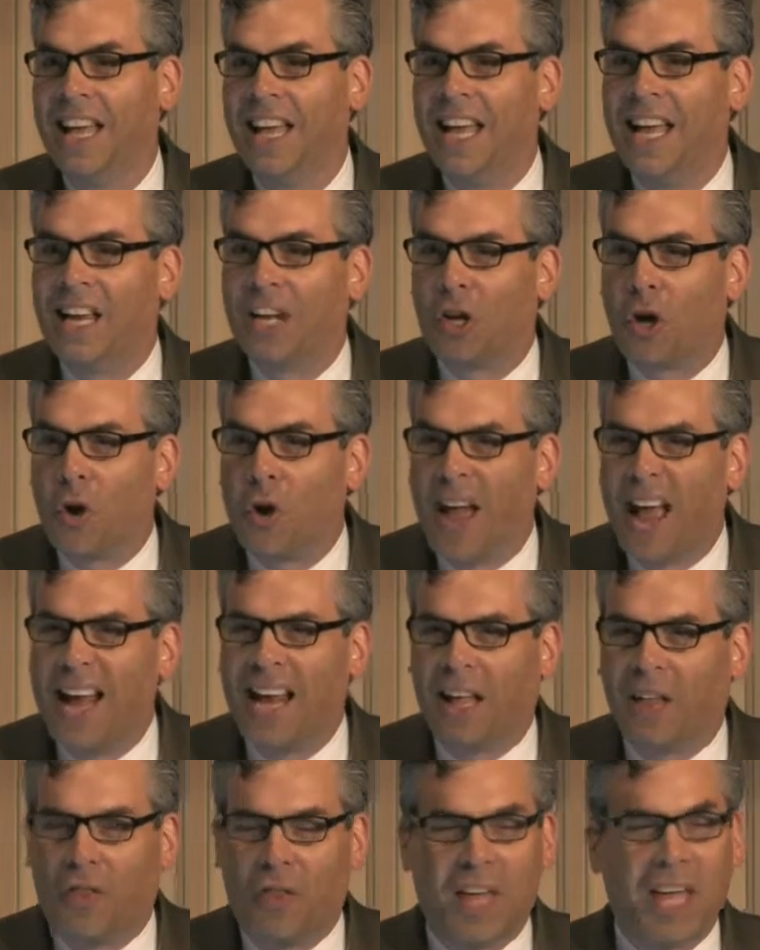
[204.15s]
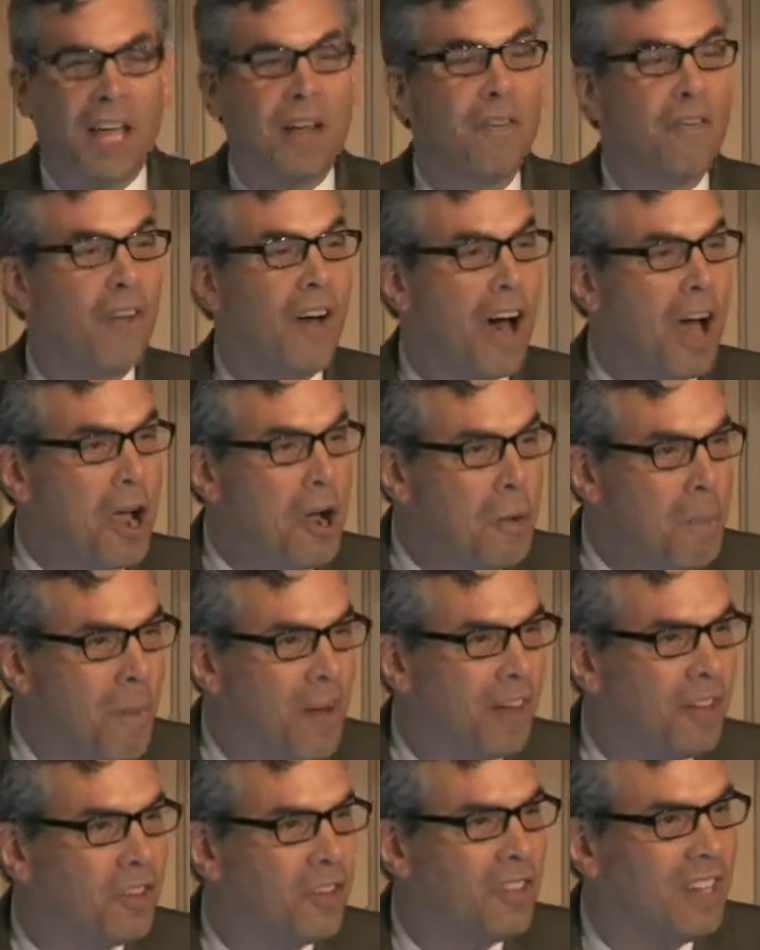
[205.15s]
in creating the
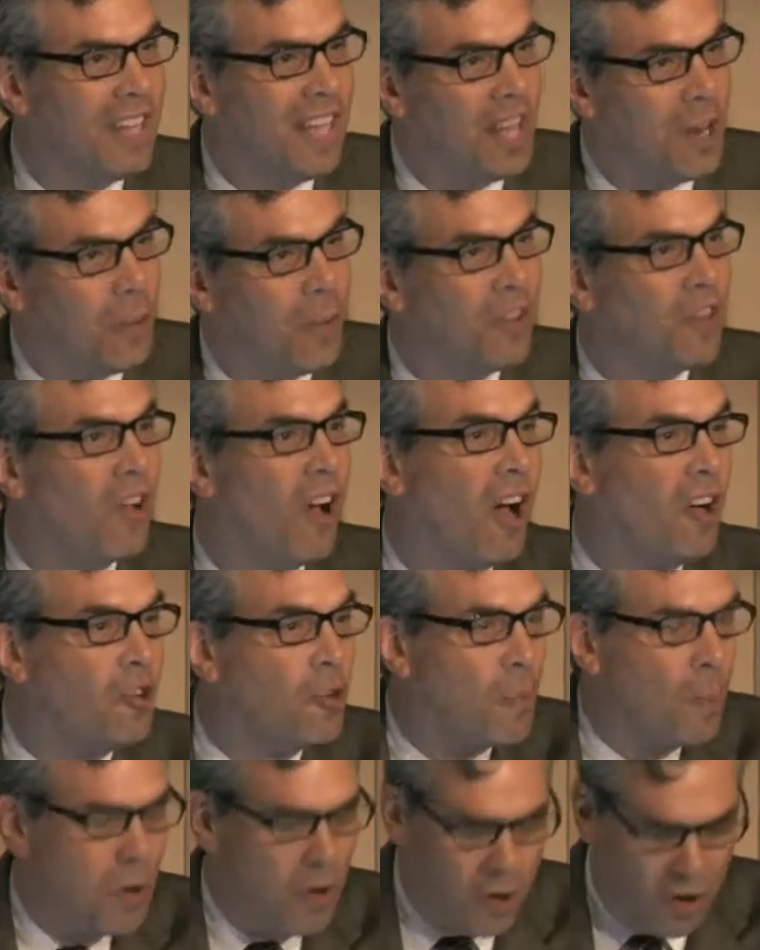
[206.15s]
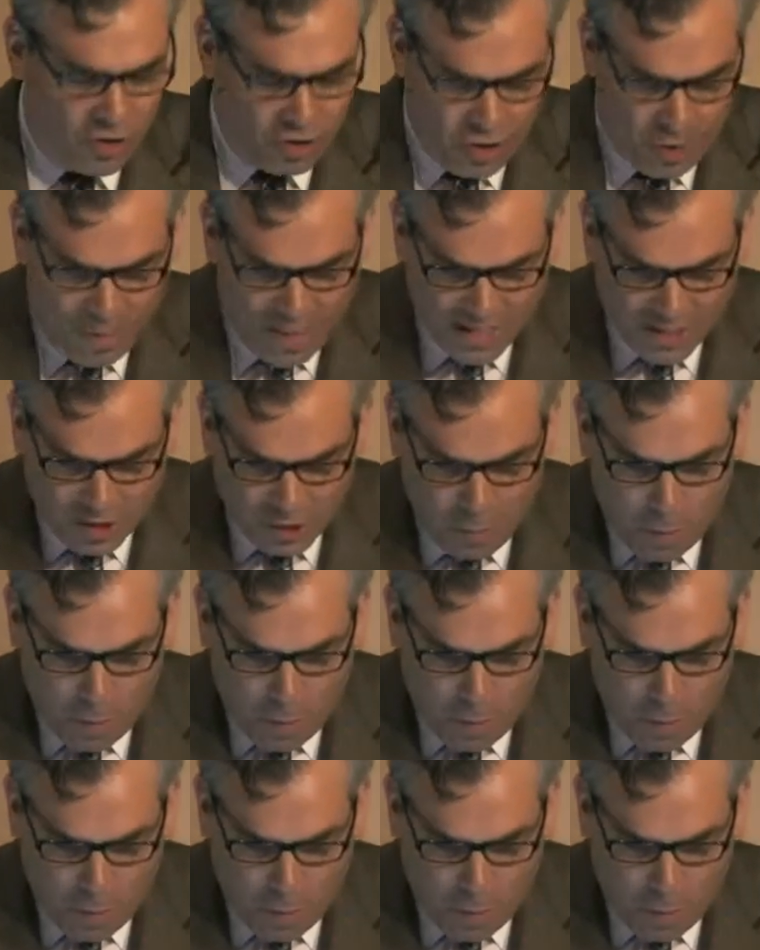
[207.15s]
environment in which entrepreneurship and